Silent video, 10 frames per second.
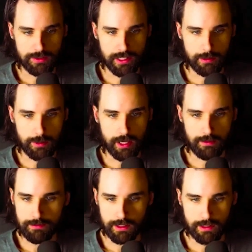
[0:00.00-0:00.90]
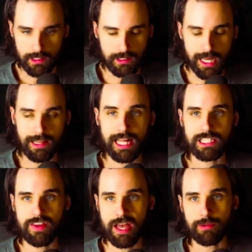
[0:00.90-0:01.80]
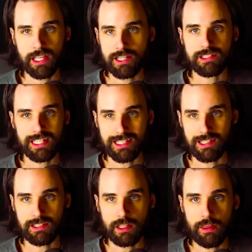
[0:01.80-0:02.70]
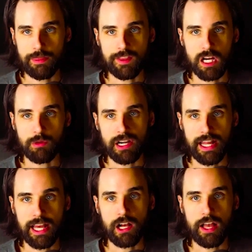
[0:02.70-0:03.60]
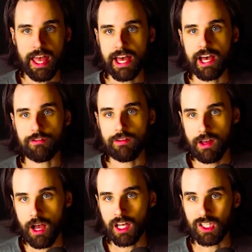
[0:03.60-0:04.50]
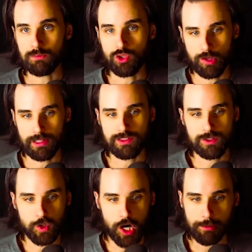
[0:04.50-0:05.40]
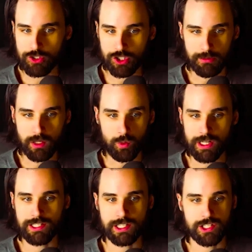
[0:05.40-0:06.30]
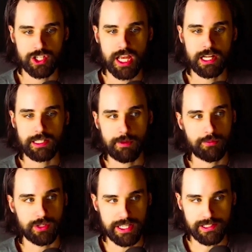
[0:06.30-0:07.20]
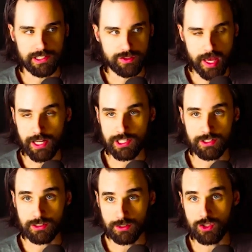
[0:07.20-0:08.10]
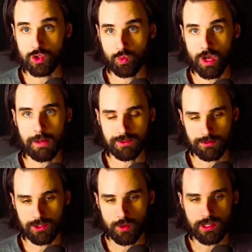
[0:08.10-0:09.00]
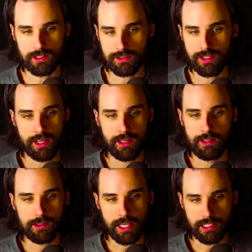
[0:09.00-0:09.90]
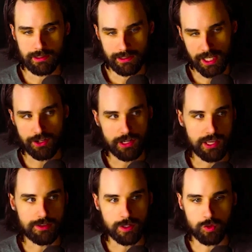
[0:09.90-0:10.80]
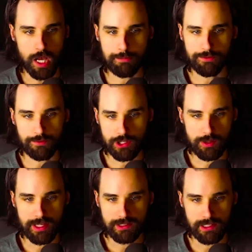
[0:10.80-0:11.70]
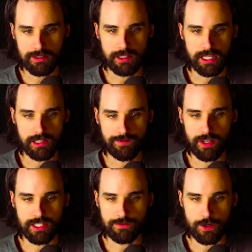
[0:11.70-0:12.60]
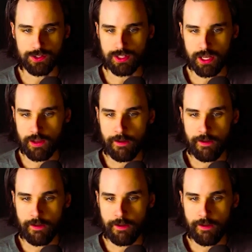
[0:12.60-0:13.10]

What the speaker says: think about lots of applications that exist on Ethereum right now have deployments to Arbitrum, like 1inch Exchange. That'd be pretty easy strategies to just swap some tokens, like take your Ether and swap it for USDC and vice versa,